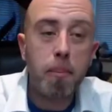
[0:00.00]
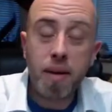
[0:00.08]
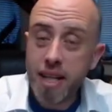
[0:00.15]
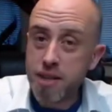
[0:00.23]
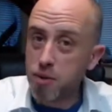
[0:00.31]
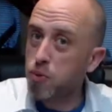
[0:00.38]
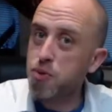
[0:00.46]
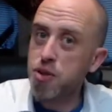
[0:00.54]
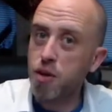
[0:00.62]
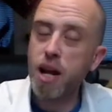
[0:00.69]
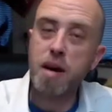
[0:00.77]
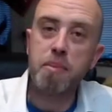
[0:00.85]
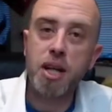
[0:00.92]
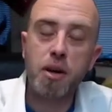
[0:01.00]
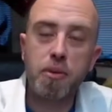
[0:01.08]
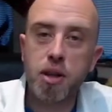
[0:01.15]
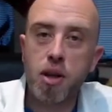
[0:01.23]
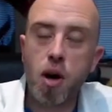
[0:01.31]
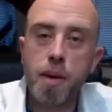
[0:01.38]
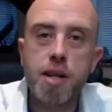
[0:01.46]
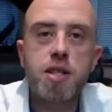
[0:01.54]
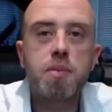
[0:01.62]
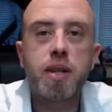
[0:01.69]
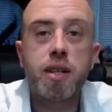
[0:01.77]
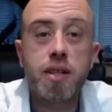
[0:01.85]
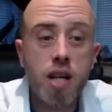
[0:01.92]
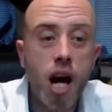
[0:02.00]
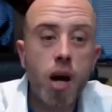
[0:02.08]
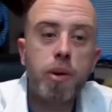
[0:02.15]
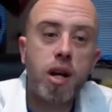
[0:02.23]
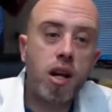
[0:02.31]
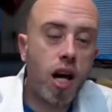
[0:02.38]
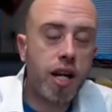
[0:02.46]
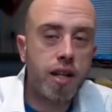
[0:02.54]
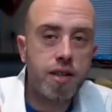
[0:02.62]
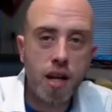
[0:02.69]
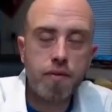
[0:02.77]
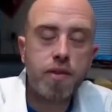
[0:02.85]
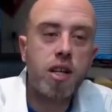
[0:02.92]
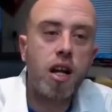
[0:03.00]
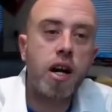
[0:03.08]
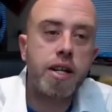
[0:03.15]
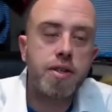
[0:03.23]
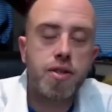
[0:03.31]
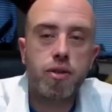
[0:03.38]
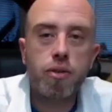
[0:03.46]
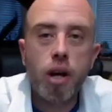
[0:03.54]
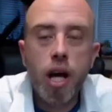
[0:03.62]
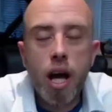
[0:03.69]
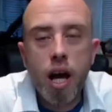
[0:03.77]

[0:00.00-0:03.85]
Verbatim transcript: please also let me know in the comments, because I would definitely like to